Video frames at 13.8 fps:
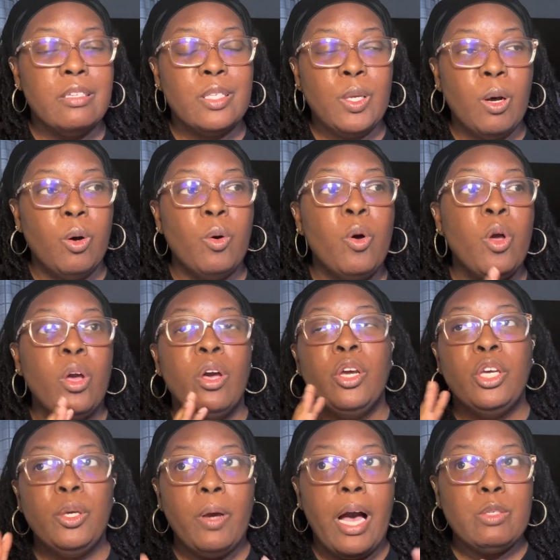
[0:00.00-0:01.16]
So
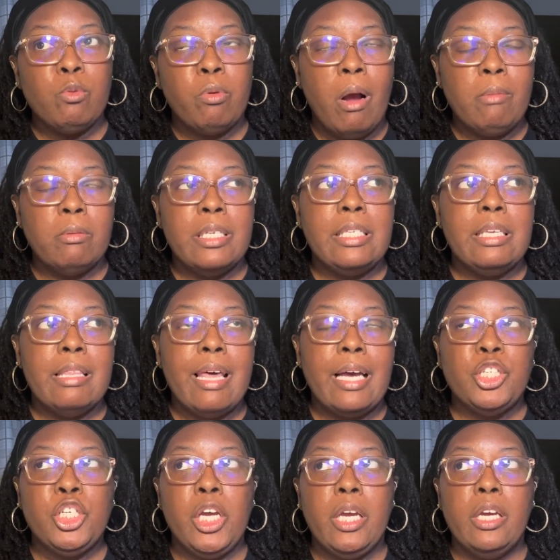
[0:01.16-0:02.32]
you guys will probably see that
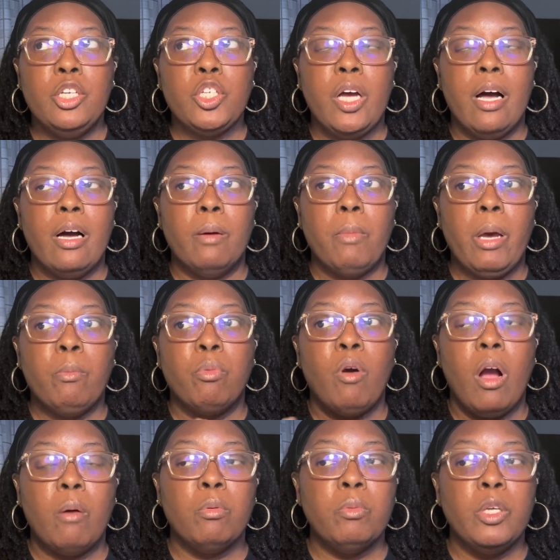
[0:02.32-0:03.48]
change. Um, I'm
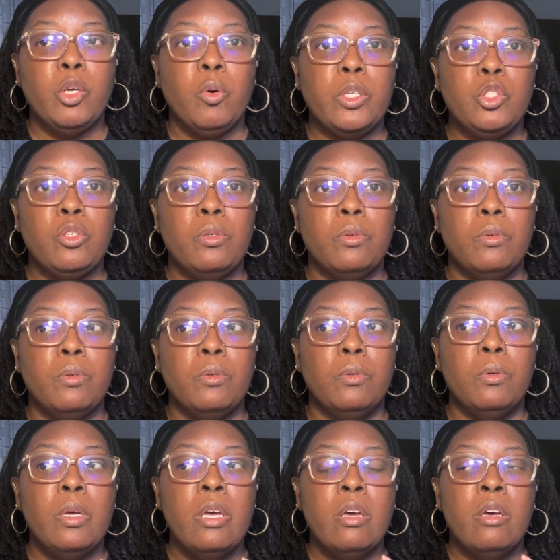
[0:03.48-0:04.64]
probably going to
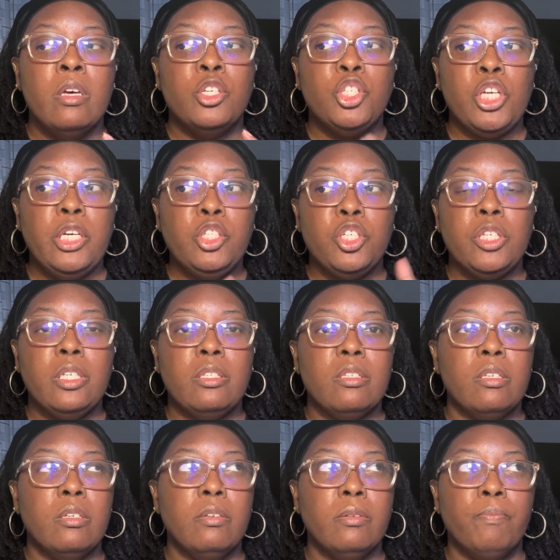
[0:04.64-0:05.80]
change
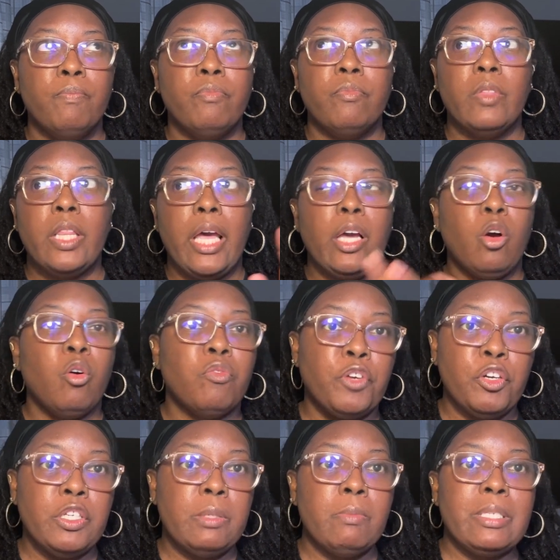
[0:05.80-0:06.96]
it like over
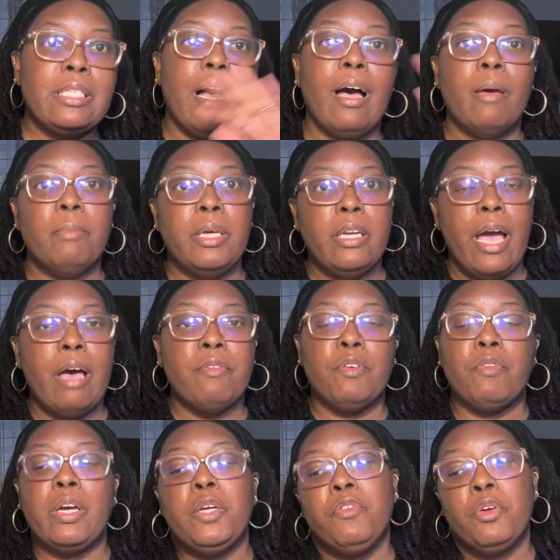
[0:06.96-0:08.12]
Christmas time and have it
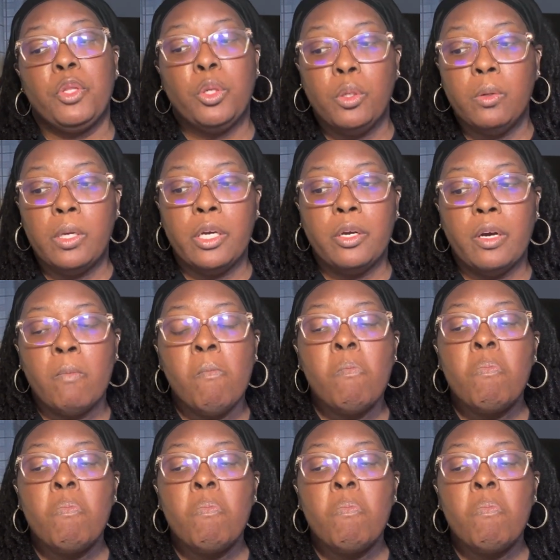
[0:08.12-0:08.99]
ready for the new year.